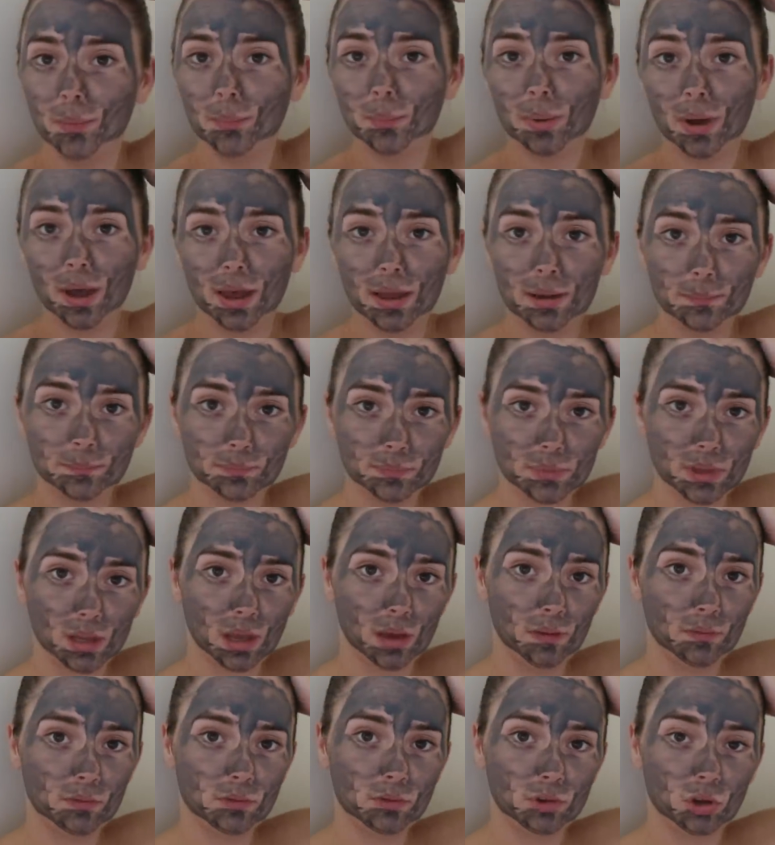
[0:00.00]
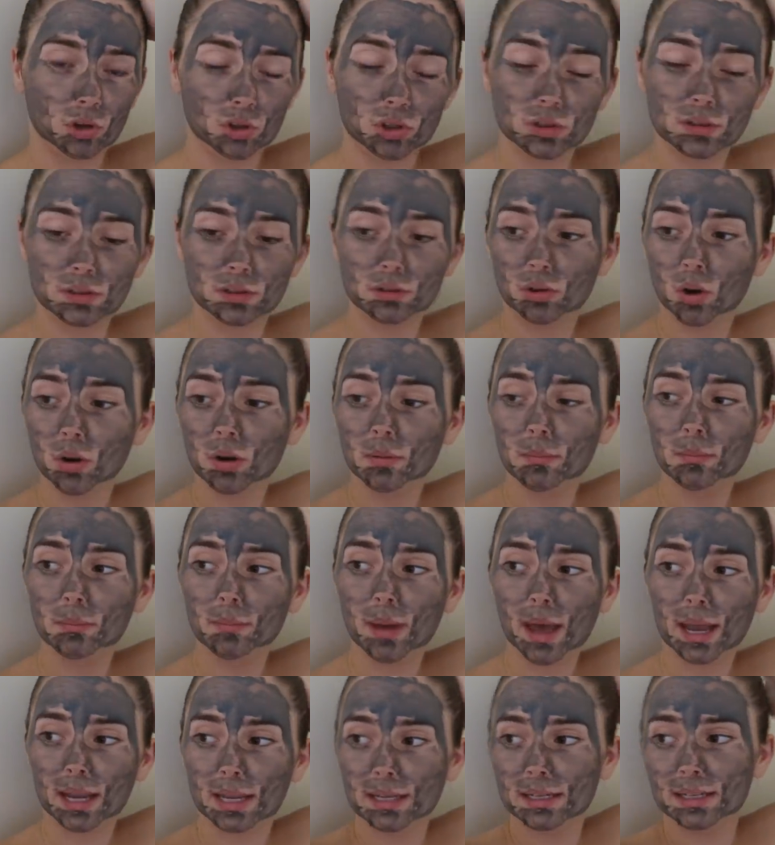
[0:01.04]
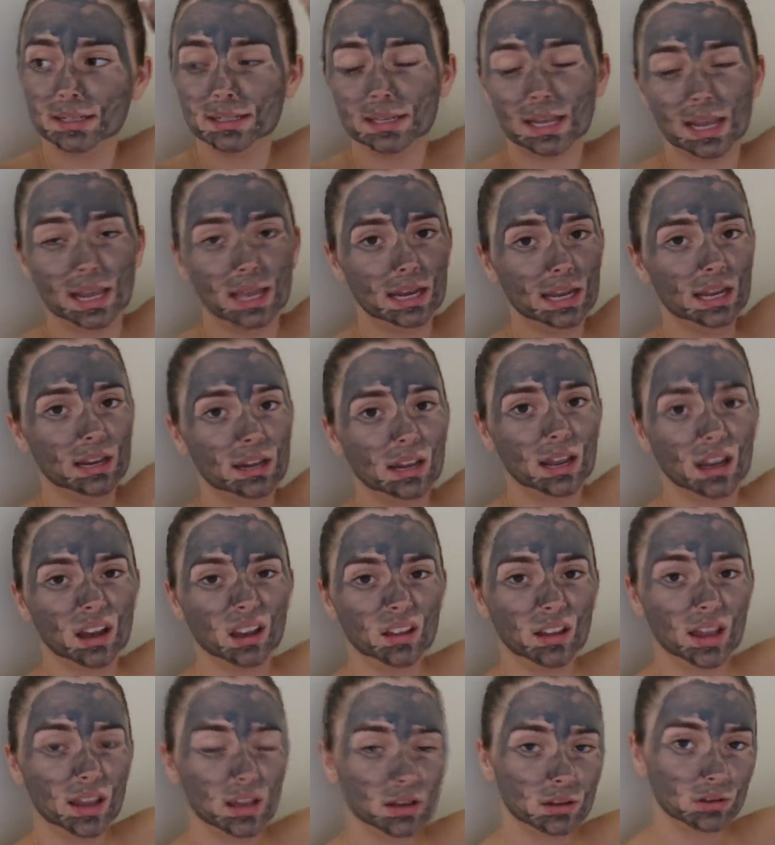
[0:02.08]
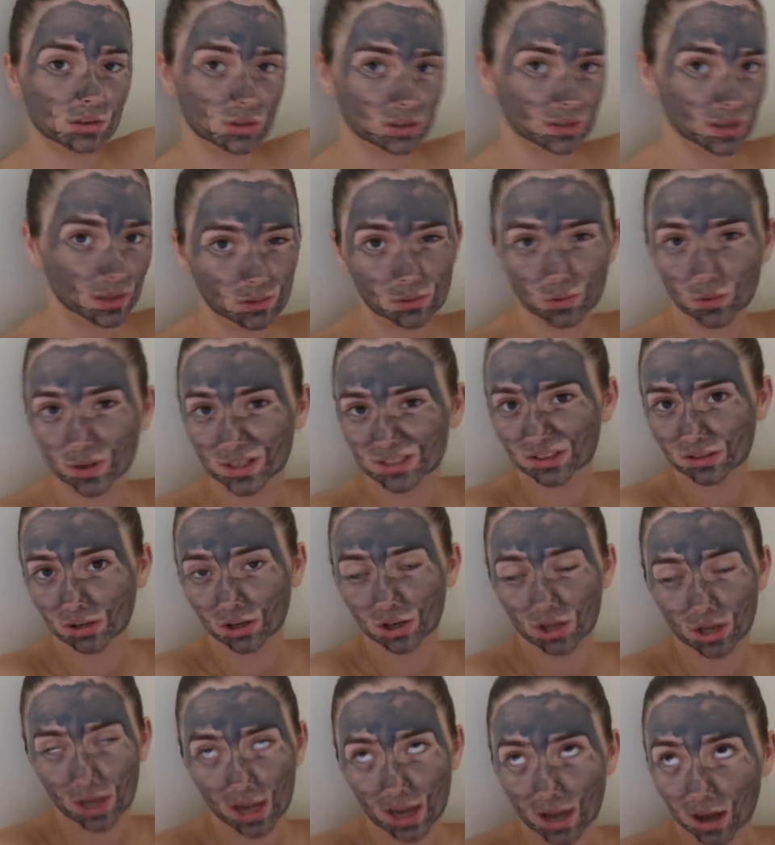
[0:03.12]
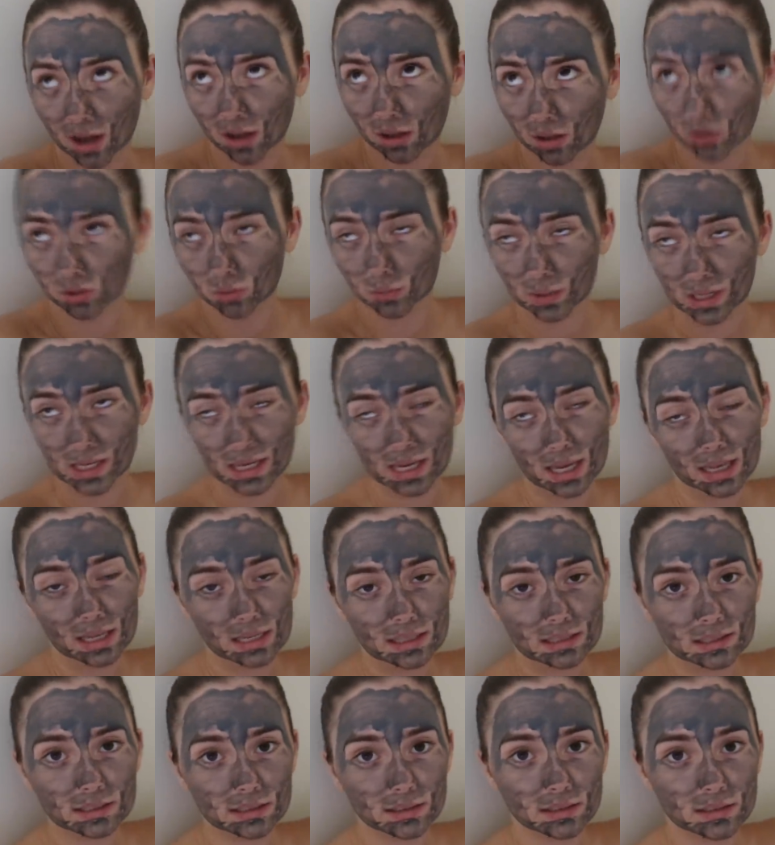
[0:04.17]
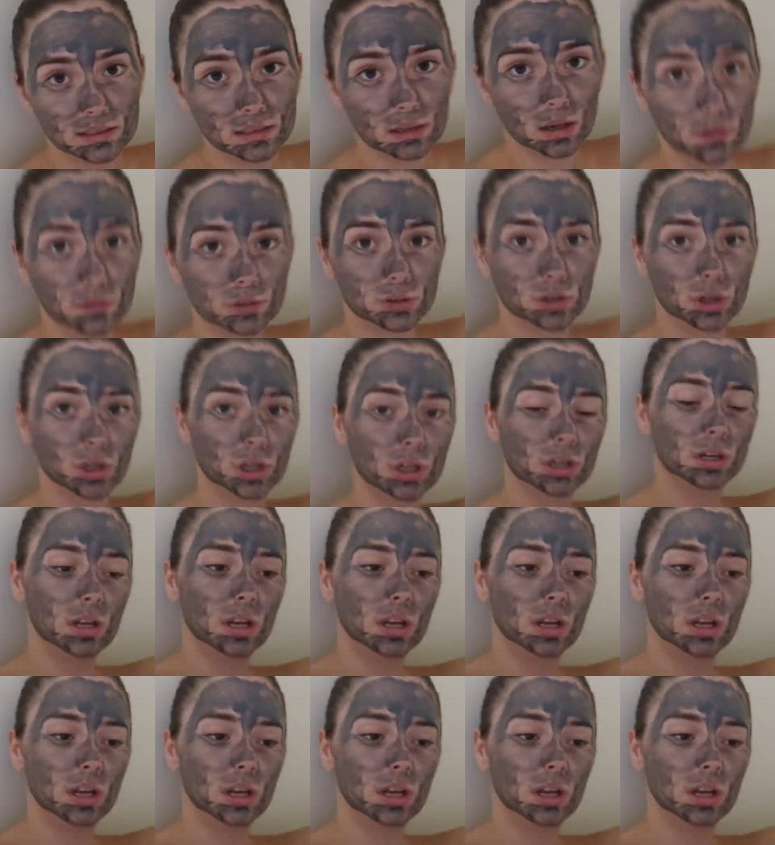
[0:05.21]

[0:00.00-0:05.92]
but I've gotten back into tanning now like because I always go out on the weekends and stuff so